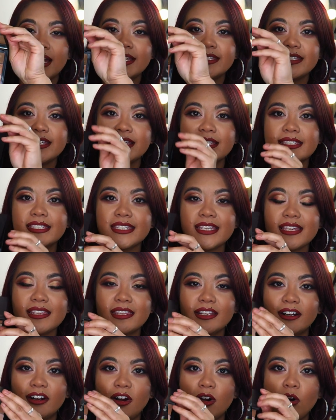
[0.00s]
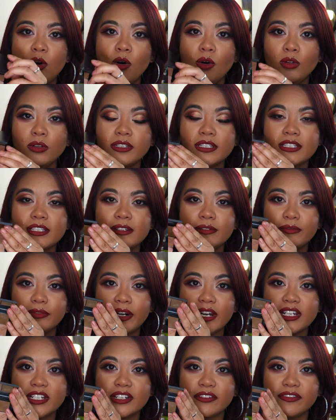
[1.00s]
as you can see, there are a whole
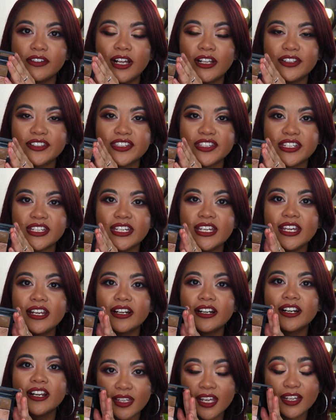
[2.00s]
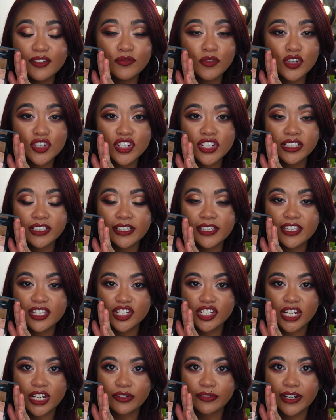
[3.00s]
range of colors in here. Unfortunately, the
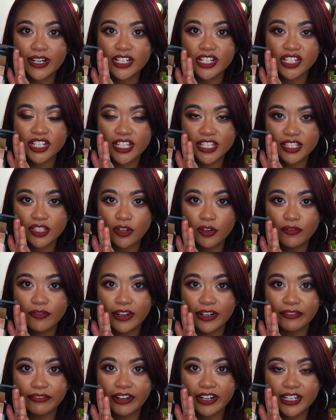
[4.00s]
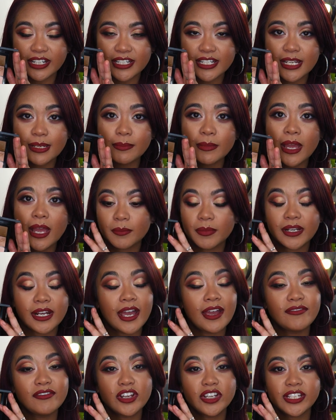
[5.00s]
shade range doesn't go very, very deep, but I
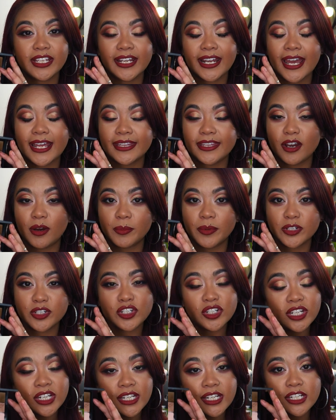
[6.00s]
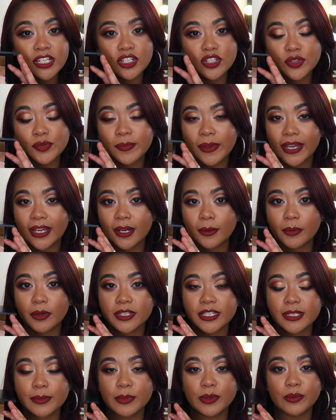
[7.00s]
have not yet had the opportunity to do makeup
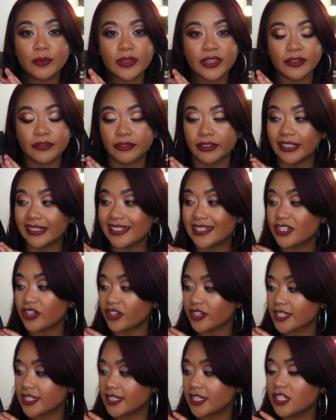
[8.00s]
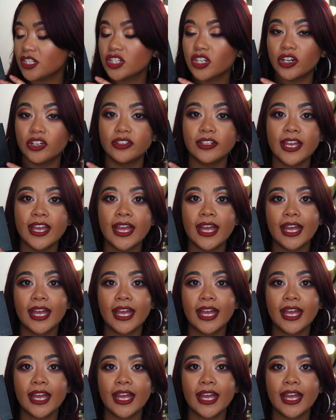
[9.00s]
on someone with a really dark skin tone,